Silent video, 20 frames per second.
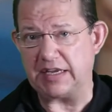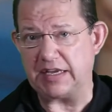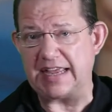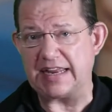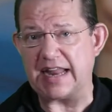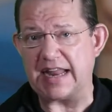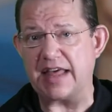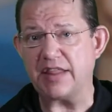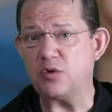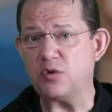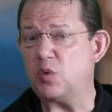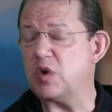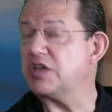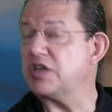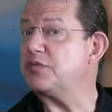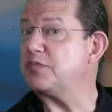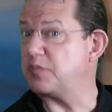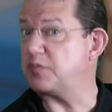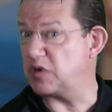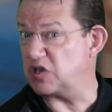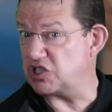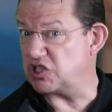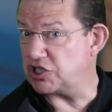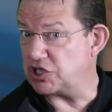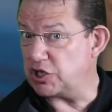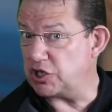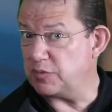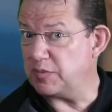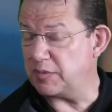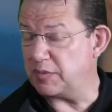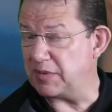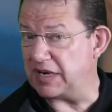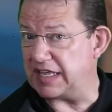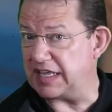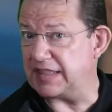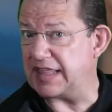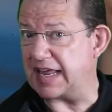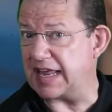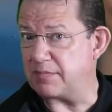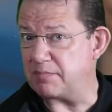In other words, presumably
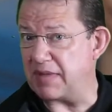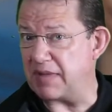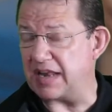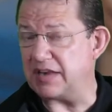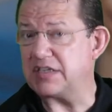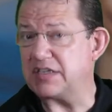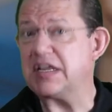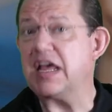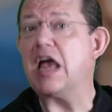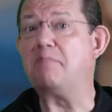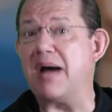that meant